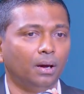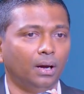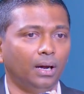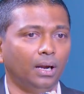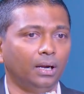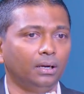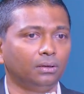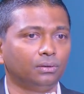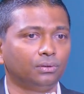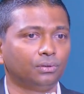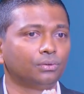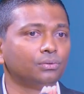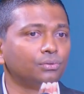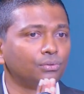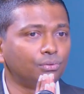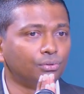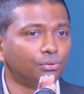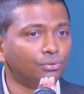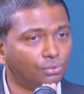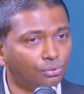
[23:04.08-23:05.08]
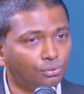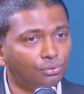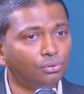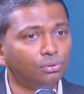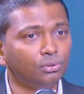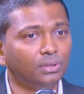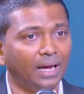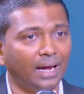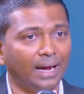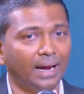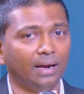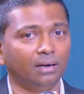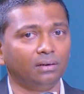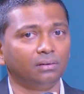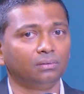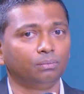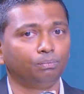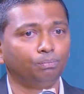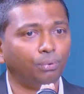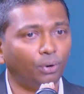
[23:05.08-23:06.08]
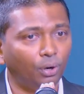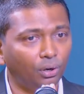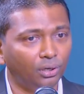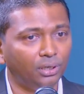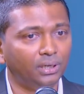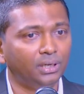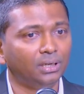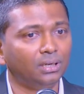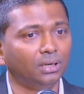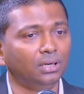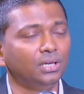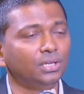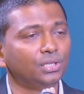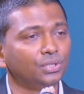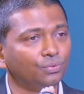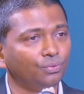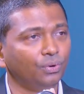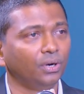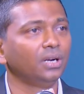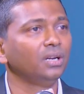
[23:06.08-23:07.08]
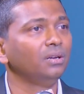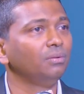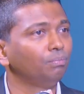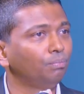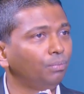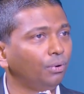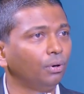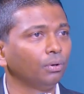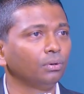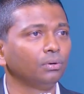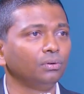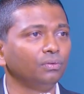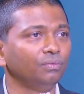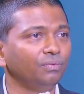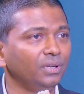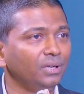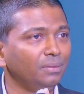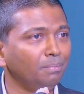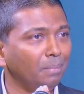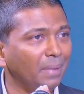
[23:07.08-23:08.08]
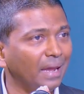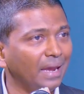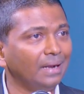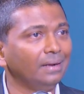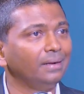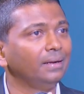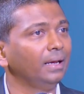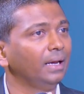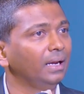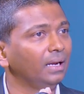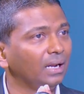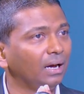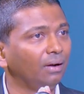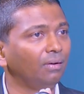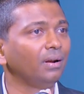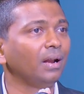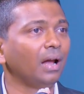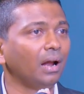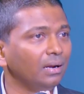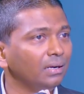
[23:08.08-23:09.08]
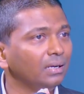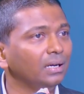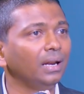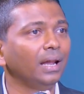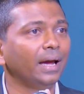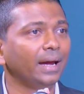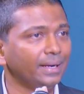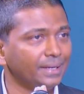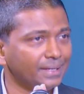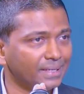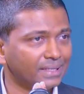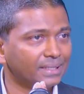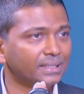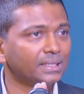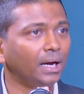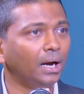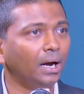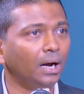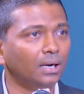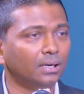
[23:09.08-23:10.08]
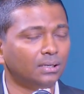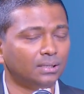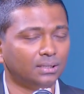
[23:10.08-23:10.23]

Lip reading: And to do that, politically, it's very important we maintain our non-aligned stance.